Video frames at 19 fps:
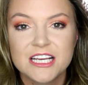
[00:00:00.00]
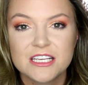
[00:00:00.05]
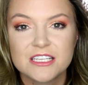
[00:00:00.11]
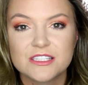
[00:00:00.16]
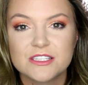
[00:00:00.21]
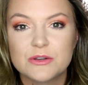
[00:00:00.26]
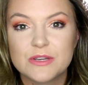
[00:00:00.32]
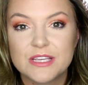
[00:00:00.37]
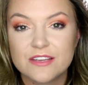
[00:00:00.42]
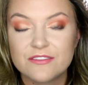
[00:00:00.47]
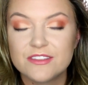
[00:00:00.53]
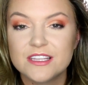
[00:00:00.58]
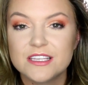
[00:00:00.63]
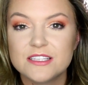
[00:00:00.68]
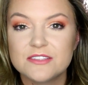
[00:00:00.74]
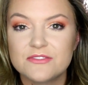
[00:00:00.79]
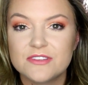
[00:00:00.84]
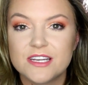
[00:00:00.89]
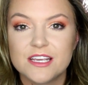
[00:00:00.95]
So give
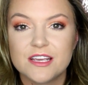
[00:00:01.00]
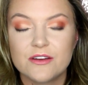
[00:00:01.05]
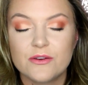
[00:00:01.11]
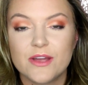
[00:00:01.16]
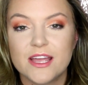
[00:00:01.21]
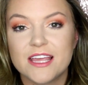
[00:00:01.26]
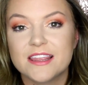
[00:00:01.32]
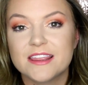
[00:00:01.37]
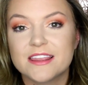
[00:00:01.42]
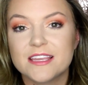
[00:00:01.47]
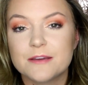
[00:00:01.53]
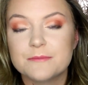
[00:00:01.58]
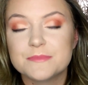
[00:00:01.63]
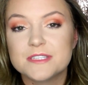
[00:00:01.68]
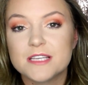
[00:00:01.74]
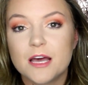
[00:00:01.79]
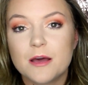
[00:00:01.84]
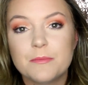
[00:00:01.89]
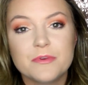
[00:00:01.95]
this video a
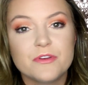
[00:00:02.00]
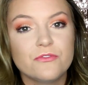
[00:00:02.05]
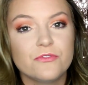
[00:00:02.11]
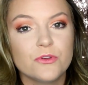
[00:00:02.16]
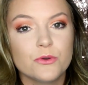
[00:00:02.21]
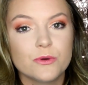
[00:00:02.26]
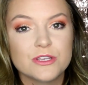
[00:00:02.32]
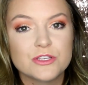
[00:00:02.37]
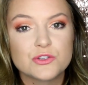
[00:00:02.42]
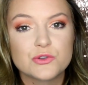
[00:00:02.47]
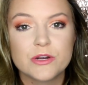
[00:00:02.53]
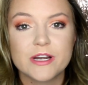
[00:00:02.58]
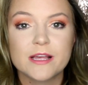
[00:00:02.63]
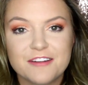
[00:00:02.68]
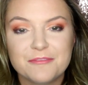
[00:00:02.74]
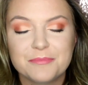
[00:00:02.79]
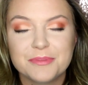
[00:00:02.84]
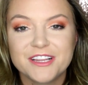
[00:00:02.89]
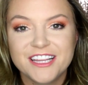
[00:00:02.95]
thumbs up if you enjoyed
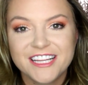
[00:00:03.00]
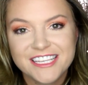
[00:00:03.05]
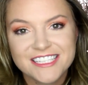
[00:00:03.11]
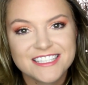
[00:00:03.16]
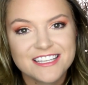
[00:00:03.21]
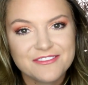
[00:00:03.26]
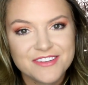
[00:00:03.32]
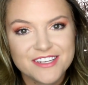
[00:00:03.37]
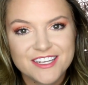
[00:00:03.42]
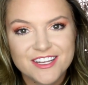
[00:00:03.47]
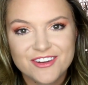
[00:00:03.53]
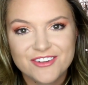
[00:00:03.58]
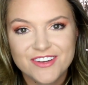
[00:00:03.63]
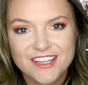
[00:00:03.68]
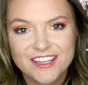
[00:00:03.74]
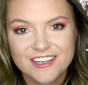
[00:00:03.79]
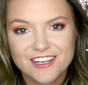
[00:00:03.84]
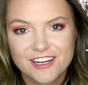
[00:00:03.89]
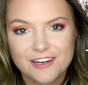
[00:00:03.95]
it. And please let me know
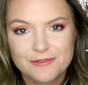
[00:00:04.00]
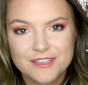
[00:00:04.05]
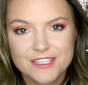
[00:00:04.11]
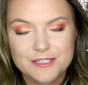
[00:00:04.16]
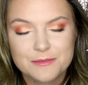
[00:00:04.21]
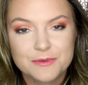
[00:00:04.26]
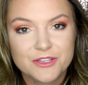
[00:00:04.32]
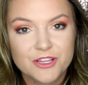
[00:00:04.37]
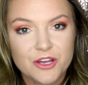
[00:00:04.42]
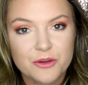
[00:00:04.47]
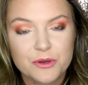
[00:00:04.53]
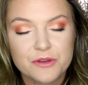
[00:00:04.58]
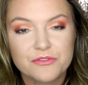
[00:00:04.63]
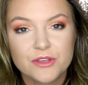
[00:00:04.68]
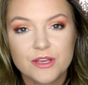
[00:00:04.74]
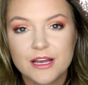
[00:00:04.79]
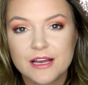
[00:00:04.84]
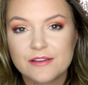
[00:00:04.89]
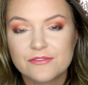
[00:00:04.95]
in the comments below if
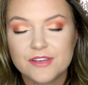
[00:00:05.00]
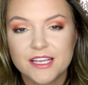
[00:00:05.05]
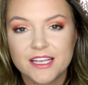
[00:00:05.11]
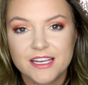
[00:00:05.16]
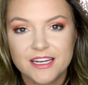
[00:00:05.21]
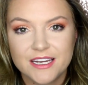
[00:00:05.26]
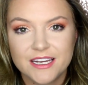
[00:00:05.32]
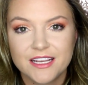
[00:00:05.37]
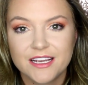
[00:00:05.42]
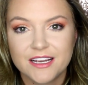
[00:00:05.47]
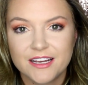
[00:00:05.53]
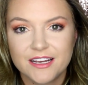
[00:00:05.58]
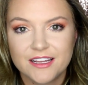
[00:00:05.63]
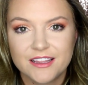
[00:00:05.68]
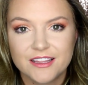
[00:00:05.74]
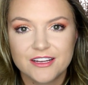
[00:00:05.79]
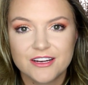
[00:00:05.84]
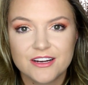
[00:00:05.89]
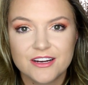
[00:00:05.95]
you have any
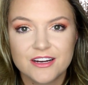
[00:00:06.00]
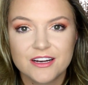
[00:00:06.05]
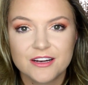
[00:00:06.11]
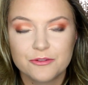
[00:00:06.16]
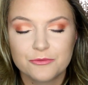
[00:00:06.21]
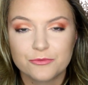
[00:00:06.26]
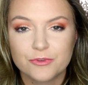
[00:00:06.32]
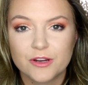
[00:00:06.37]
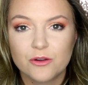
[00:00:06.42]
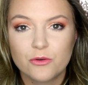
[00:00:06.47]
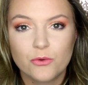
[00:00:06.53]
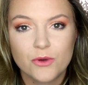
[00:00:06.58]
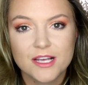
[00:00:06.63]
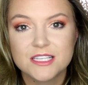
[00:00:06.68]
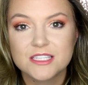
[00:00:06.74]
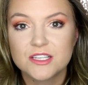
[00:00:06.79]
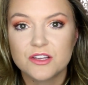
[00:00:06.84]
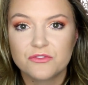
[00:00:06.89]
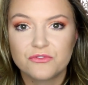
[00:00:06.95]
other
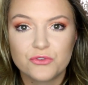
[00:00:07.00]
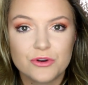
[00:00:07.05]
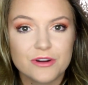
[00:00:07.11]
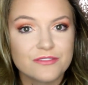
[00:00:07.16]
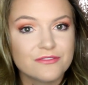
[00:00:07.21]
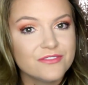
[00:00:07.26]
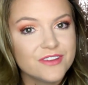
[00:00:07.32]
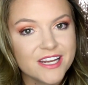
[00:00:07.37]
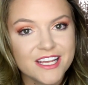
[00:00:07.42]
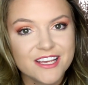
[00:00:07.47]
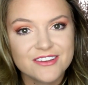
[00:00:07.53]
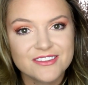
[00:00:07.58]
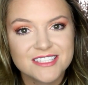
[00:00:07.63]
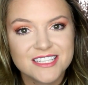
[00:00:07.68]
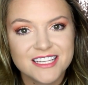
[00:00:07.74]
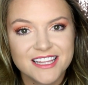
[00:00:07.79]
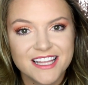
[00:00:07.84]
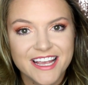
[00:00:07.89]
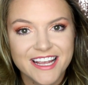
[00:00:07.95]
requests for
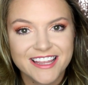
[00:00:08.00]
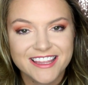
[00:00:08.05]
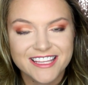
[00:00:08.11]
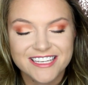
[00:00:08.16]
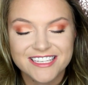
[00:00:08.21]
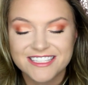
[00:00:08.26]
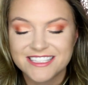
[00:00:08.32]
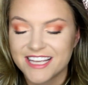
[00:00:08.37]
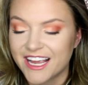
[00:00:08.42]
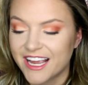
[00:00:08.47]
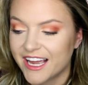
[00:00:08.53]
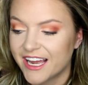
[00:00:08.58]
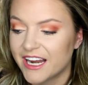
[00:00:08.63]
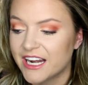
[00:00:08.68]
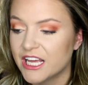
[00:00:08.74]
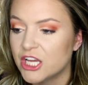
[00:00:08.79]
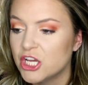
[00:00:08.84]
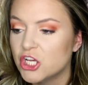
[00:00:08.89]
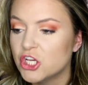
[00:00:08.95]
videos like this. I
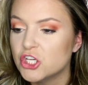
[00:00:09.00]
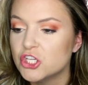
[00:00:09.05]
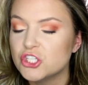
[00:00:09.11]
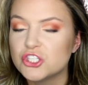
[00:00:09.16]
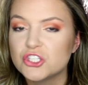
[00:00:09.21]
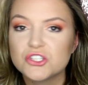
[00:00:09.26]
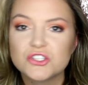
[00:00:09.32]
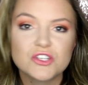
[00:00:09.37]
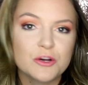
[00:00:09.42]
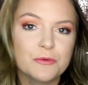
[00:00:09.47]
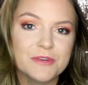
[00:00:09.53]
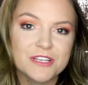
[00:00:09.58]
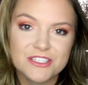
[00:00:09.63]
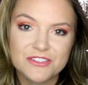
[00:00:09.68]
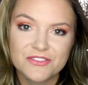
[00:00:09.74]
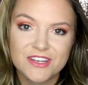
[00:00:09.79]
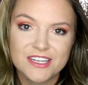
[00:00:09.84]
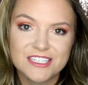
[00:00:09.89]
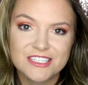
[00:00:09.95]
had so
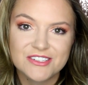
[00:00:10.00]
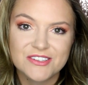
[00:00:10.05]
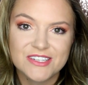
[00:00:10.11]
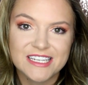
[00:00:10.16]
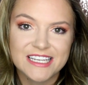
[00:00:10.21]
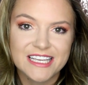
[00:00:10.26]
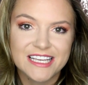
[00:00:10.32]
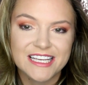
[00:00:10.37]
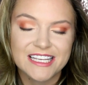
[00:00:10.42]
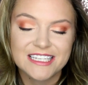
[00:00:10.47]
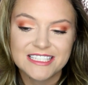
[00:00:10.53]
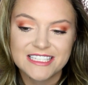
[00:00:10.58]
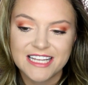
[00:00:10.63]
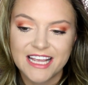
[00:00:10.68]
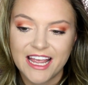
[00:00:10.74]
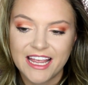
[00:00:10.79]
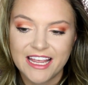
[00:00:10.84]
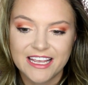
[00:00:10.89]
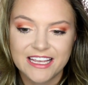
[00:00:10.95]
much fun doing it,
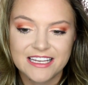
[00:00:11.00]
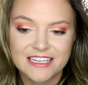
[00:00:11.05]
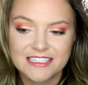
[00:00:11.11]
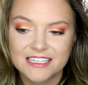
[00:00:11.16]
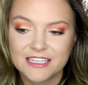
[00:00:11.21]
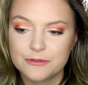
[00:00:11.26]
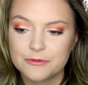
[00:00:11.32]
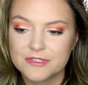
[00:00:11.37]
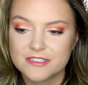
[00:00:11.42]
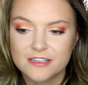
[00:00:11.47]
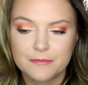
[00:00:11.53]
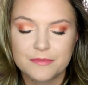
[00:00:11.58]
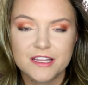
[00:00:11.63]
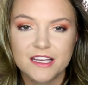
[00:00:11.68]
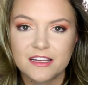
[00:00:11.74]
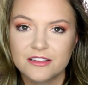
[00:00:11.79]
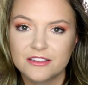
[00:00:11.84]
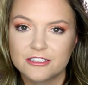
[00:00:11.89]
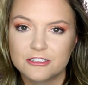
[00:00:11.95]
and it was
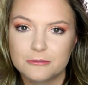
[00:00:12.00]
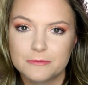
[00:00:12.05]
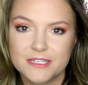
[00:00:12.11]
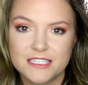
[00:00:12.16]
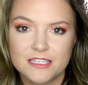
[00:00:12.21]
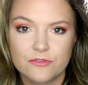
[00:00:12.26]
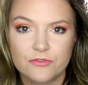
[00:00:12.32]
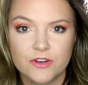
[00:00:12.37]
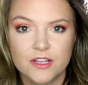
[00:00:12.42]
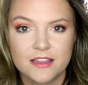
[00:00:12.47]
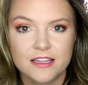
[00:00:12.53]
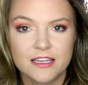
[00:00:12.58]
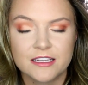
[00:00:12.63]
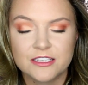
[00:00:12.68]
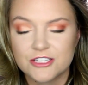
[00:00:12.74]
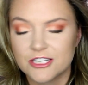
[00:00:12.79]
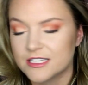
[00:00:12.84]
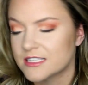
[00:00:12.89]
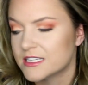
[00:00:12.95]
something a little bit different
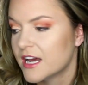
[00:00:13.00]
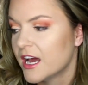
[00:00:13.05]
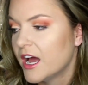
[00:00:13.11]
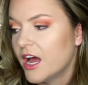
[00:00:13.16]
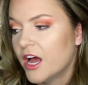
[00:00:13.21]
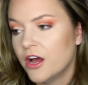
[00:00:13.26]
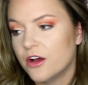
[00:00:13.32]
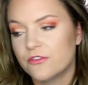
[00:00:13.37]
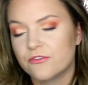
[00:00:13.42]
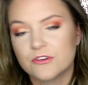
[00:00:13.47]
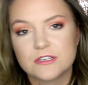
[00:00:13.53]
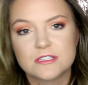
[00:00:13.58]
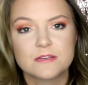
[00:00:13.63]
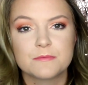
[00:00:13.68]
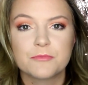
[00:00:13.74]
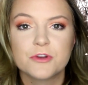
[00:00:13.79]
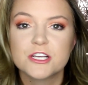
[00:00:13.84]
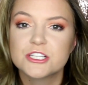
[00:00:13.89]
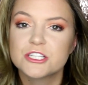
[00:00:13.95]
than just a first
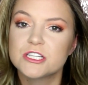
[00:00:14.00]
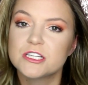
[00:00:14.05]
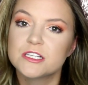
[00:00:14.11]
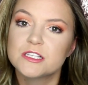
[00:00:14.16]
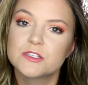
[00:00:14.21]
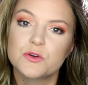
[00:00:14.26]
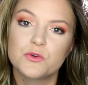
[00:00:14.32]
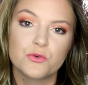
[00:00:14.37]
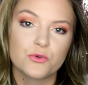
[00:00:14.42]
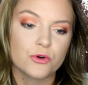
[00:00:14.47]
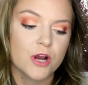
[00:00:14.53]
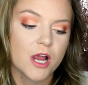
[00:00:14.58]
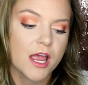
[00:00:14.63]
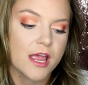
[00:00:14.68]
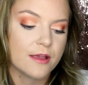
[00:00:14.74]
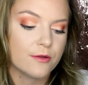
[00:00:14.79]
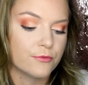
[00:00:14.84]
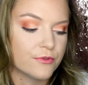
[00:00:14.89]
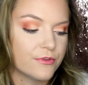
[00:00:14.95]
impressions or
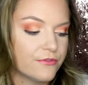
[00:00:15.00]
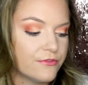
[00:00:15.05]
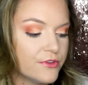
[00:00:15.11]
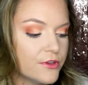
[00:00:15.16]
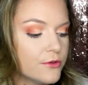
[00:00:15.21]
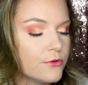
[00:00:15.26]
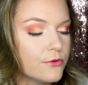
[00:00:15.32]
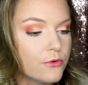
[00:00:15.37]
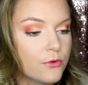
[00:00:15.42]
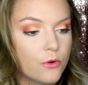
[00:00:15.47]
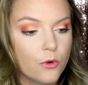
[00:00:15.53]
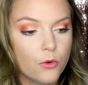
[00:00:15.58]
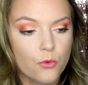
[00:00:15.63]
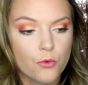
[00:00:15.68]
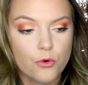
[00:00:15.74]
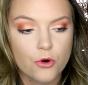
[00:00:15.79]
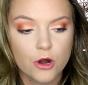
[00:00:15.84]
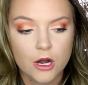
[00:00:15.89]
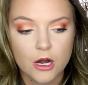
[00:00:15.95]
a review
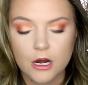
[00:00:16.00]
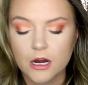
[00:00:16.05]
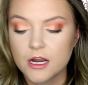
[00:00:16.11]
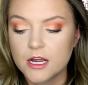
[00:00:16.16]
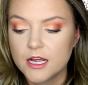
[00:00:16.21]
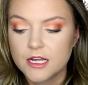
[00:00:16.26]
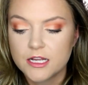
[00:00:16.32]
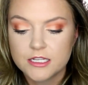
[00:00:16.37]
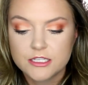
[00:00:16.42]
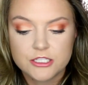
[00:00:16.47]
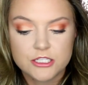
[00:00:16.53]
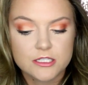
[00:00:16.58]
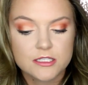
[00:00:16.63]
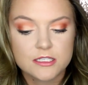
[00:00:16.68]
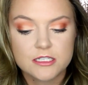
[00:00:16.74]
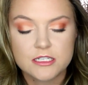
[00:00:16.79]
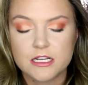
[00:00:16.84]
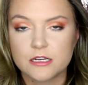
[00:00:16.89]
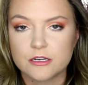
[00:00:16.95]
or
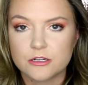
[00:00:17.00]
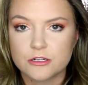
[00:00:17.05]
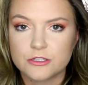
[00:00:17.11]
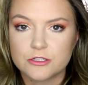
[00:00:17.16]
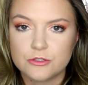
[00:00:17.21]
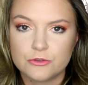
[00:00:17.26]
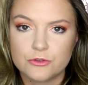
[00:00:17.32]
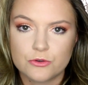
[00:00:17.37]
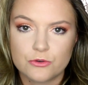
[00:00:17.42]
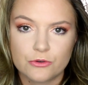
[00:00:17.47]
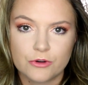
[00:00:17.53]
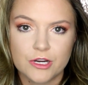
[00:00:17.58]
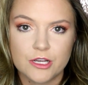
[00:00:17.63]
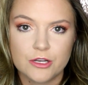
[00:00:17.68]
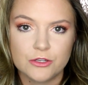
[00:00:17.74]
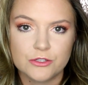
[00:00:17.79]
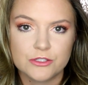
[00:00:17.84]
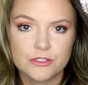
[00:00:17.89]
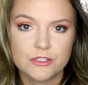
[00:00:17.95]
just standard
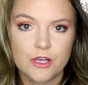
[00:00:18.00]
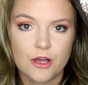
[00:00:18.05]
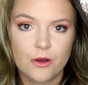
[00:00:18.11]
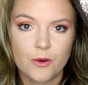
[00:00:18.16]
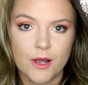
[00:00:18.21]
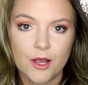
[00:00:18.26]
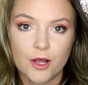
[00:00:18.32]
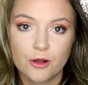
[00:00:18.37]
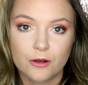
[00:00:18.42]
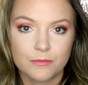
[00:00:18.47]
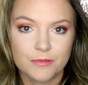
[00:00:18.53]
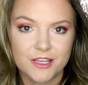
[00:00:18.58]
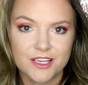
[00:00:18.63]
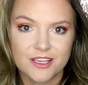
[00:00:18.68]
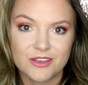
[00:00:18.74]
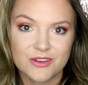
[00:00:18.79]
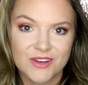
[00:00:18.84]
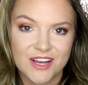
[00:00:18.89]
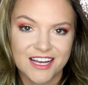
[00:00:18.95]
tutorial, so I hope
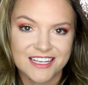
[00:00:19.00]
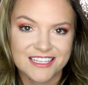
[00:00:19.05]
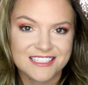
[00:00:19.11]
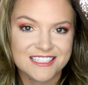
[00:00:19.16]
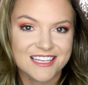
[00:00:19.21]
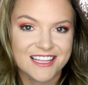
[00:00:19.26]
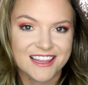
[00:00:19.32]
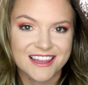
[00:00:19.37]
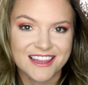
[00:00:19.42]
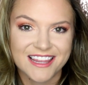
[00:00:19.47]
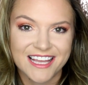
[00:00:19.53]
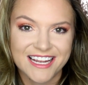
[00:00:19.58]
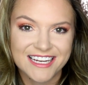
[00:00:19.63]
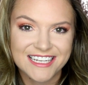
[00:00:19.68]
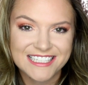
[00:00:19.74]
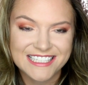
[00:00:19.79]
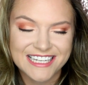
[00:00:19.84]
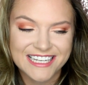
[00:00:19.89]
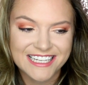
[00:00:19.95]
that you guys
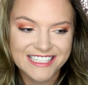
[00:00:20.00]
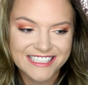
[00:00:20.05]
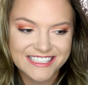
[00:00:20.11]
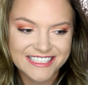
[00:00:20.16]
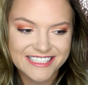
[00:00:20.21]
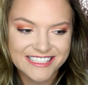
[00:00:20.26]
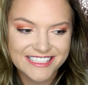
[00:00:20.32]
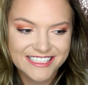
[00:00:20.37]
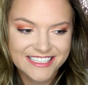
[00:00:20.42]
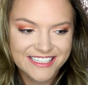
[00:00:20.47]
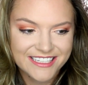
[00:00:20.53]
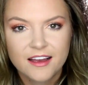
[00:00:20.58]
liked it.